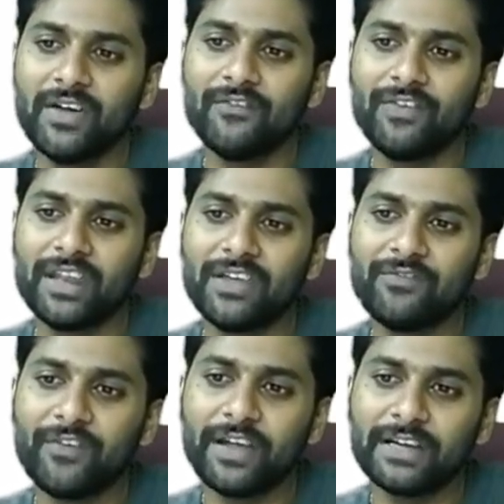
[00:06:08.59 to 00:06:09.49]

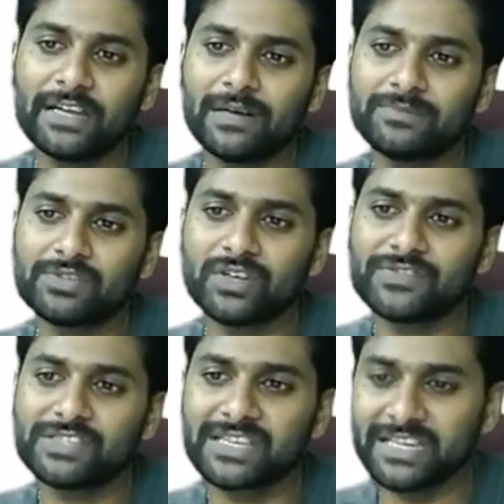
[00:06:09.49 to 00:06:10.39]
verify in terms of
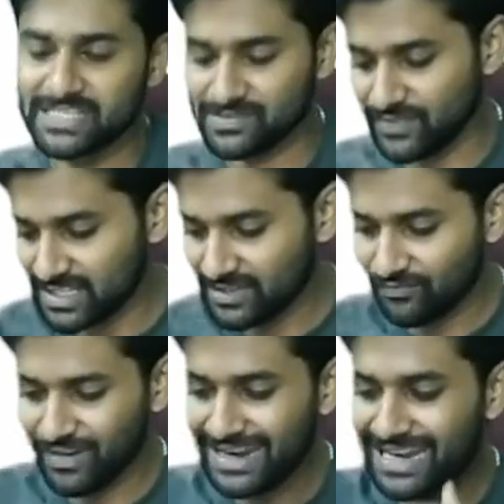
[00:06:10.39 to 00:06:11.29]
series, whether
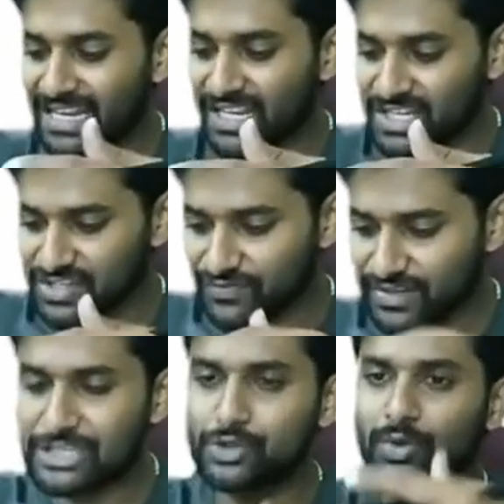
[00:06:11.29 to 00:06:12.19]
one letter is
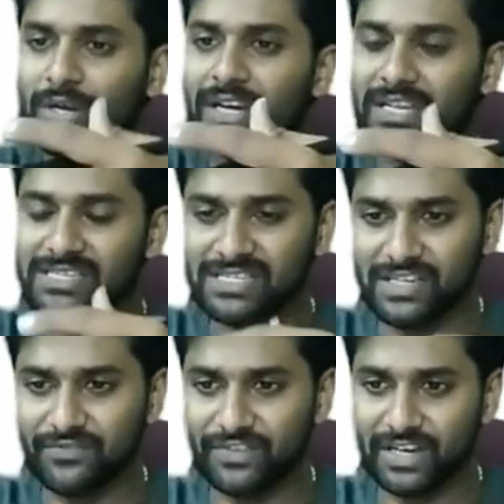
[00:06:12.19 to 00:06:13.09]
shifted, two letters is
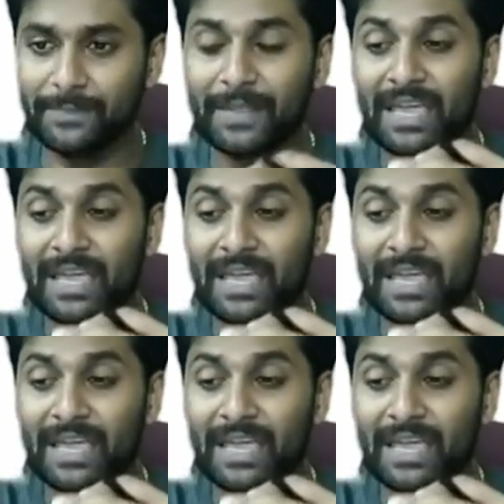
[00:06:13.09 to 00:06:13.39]
shifted.